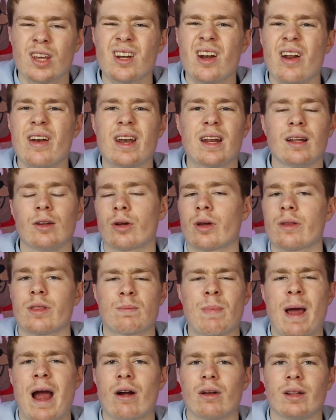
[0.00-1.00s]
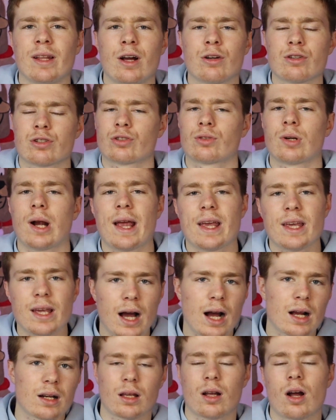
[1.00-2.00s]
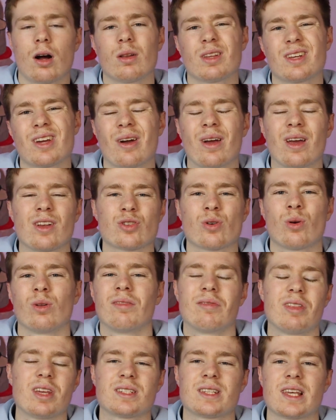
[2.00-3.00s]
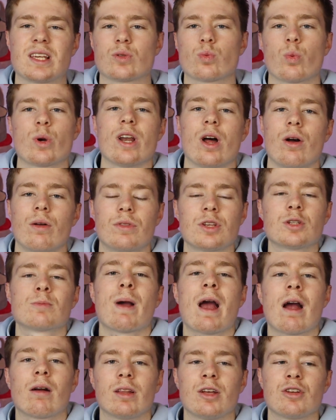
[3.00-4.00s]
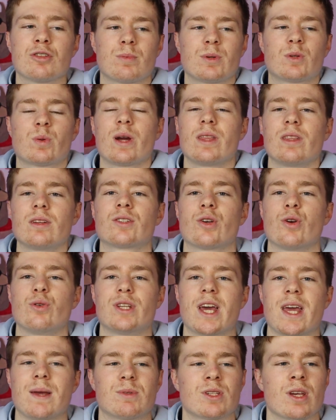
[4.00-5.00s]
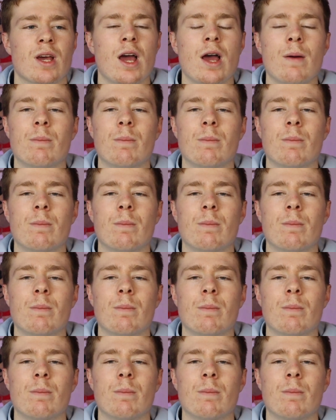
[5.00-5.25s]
you don't need to look at the parallels. Trae Young, Nikola Jokic, all of these things. We know there's parallels between the two teams.